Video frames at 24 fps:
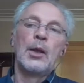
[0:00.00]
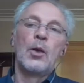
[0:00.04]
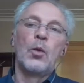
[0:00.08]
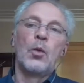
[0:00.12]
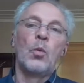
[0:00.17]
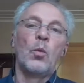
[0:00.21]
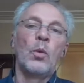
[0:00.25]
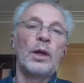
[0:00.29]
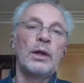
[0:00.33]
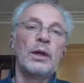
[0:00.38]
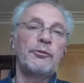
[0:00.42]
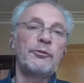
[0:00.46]

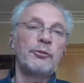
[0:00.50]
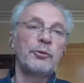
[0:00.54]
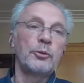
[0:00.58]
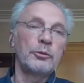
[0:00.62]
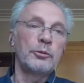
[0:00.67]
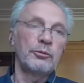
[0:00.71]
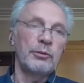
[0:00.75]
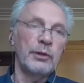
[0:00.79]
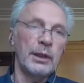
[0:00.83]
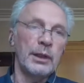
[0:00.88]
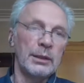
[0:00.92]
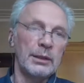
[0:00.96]
Why
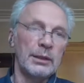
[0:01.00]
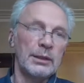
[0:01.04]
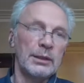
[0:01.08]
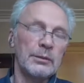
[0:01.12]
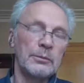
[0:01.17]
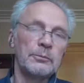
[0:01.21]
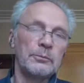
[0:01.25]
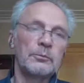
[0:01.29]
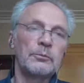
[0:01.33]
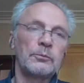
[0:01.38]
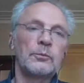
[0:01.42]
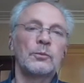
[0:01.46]
fruit
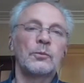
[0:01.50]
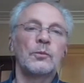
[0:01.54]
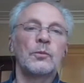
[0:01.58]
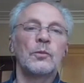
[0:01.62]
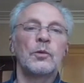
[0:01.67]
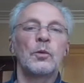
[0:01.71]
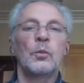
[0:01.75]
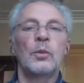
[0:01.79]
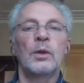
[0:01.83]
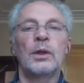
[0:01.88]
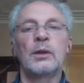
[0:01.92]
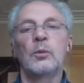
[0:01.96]
flies?
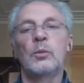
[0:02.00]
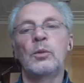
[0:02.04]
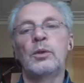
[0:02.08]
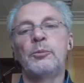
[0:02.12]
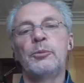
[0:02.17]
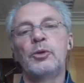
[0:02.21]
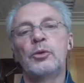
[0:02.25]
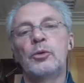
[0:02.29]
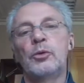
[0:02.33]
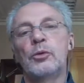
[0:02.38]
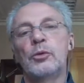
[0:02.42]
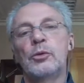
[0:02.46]
Well, when
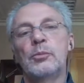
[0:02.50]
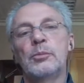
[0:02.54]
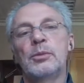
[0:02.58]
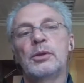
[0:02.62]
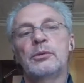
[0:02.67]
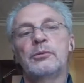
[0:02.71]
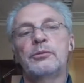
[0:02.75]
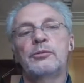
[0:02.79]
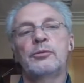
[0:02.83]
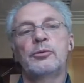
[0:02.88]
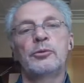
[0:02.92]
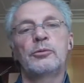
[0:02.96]
we talk
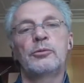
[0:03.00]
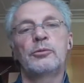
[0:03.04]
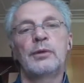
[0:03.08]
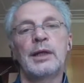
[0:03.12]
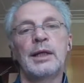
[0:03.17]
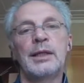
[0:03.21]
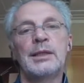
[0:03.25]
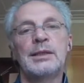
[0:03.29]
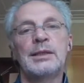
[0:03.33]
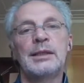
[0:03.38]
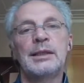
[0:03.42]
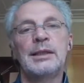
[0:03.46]
about fruit
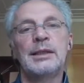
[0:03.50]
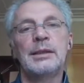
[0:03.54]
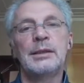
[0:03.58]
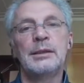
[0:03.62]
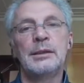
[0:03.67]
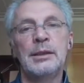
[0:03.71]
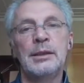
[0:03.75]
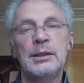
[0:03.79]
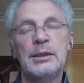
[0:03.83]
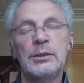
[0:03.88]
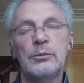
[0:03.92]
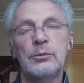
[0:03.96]
flies in
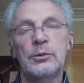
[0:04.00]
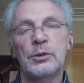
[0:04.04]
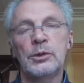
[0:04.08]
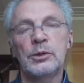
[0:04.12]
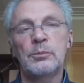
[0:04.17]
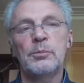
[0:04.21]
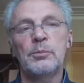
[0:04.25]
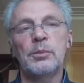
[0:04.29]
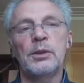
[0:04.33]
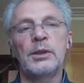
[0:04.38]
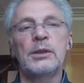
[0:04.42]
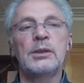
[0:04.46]
this
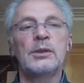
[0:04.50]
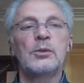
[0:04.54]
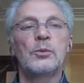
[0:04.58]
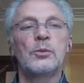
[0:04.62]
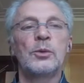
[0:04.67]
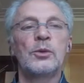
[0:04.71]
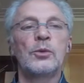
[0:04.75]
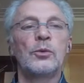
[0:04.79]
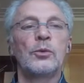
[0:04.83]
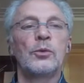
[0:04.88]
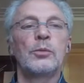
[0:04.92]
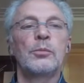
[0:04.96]
respect,
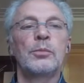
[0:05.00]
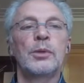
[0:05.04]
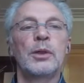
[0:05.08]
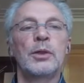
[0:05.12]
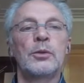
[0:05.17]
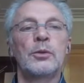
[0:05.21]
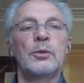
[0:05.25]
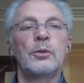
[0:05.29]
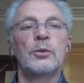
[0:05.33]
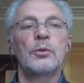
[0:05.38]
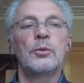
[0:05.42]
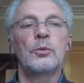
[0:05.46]
we talk
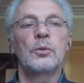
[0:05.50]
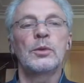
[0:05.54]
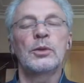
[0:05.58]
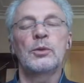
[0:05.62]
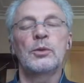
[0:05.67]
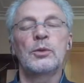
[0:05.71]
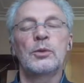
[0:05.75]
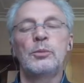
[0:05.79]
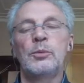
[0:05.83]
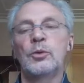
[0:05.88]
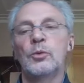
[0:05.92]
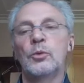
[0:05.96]
about what
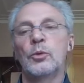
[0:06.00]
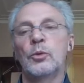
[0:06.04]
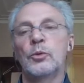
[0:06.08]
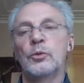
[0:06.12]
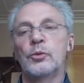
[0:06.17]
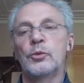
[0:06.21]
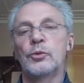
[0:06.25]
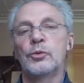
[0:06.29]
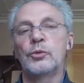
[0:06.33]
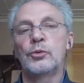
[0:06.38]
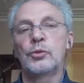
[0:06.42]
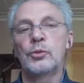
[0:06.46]
we call the
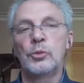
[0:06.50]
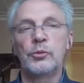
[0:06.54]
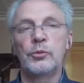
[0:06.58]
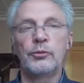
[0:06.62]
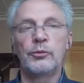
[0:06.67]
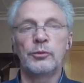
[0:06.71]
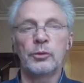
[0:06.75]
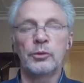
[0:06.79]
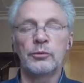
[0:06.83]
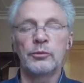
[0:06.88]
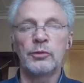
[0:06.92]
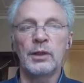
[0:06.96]
true
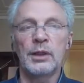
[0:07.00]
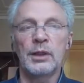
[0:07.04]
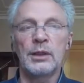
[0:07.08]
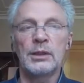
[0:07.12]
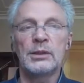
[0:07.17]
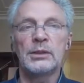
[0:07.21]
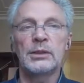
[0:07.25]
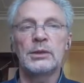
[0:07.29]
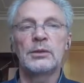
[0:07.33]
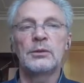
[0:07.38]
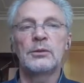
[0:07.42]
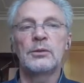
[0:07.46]
fruit
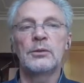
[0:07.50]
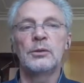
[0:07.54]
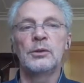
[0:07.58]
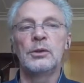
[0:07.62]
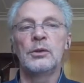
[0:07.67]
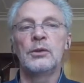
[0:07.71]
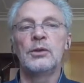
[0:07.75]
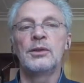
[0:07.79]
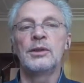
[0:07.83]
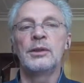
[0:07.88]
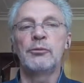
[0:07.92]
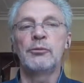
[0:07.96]
flies, the
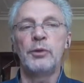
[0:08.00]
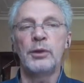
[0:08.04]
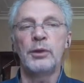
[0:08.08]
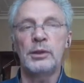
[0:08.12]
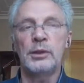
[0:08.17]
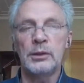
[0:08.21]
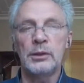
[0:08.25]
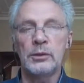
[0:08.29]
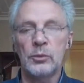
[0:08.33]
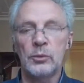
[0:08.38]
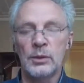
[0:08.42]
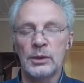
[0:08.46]

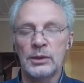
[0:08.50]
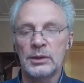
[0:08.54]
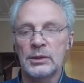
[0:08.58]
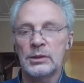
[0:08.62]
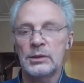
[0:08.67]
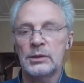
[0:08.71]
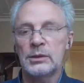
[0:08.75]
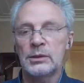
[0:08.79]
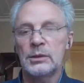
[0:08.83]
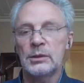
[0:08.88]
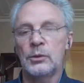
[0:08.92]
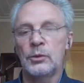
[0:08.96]
dephritic ones.